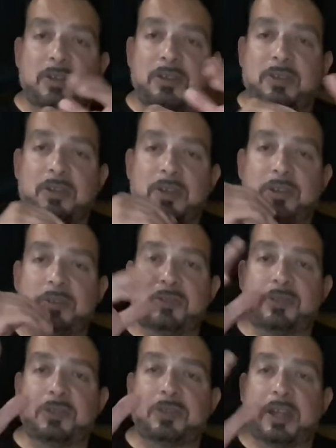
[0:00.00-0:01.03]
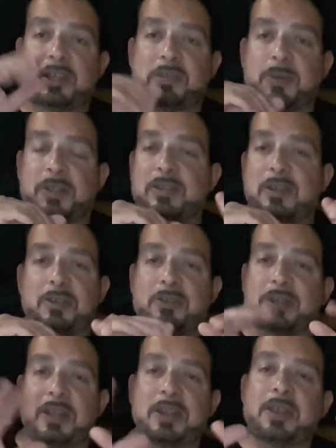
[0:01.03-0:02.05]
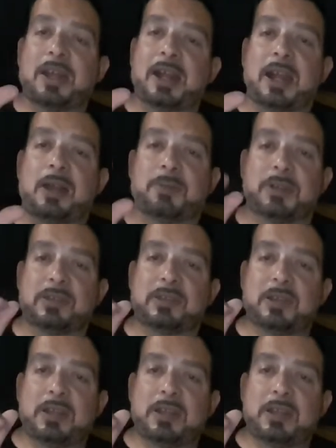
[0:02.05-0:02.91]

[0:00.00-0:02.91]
you know, you're going to lose your taste," but no, none of that happens.